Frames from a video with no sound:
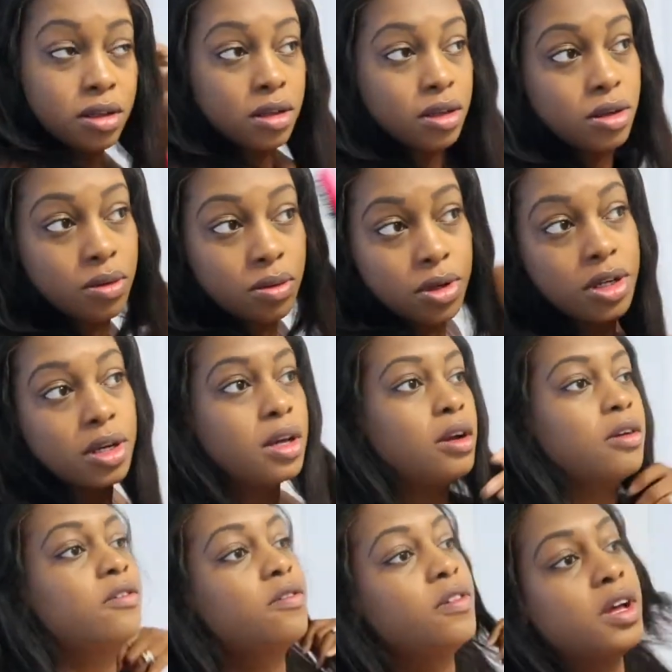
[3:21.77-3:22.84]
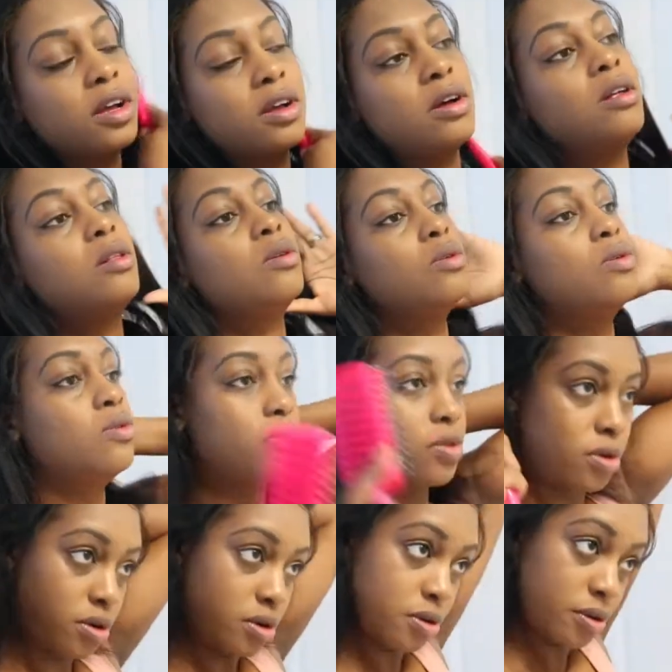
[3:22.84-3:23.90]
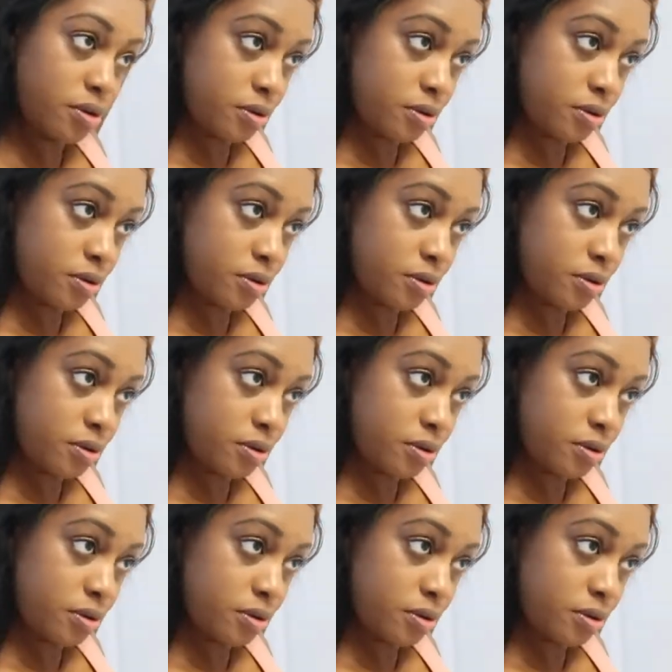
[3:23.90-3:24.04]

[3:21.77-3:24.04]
You don't want the hair flying all over.